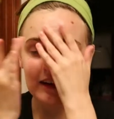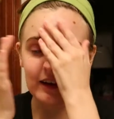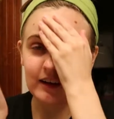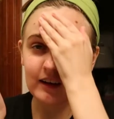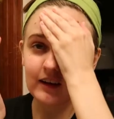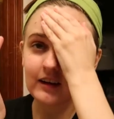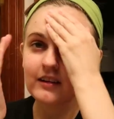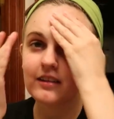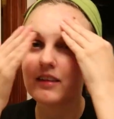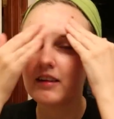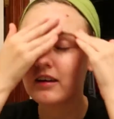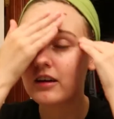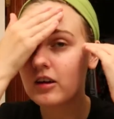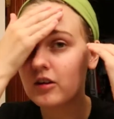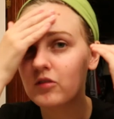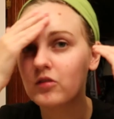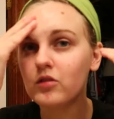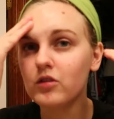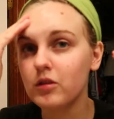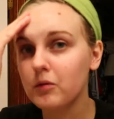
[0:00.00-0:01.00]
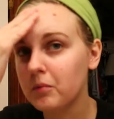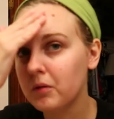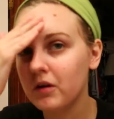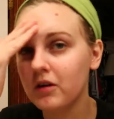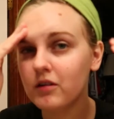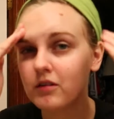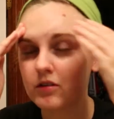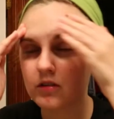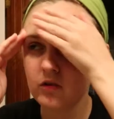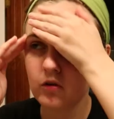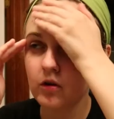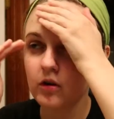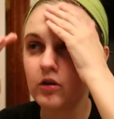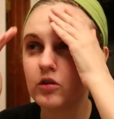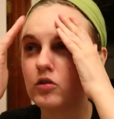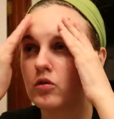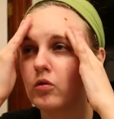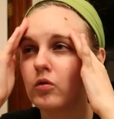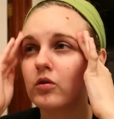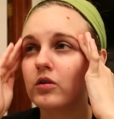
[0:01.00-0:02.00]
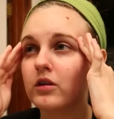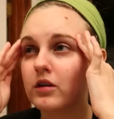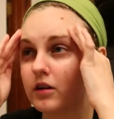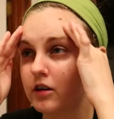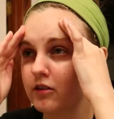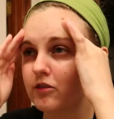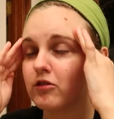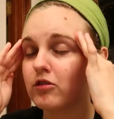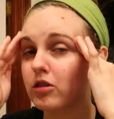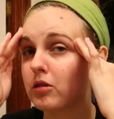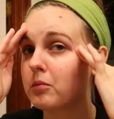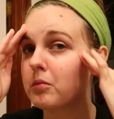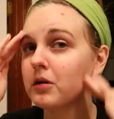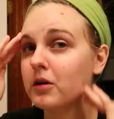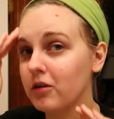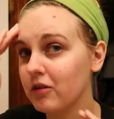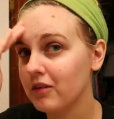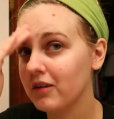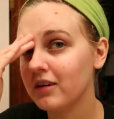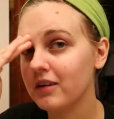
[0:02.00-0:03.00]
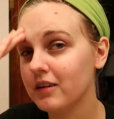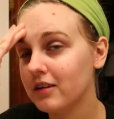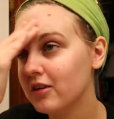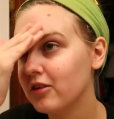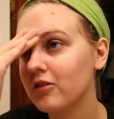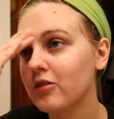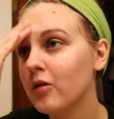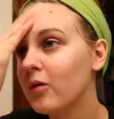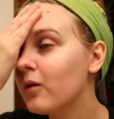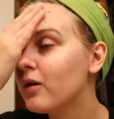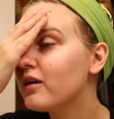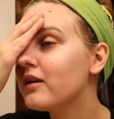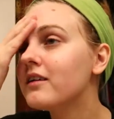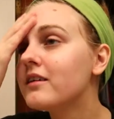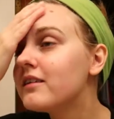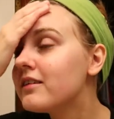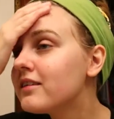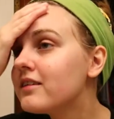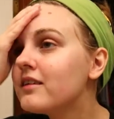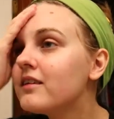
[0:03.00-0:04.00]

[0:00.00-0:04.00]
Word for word: Again, that comes with the territory of the period, of course.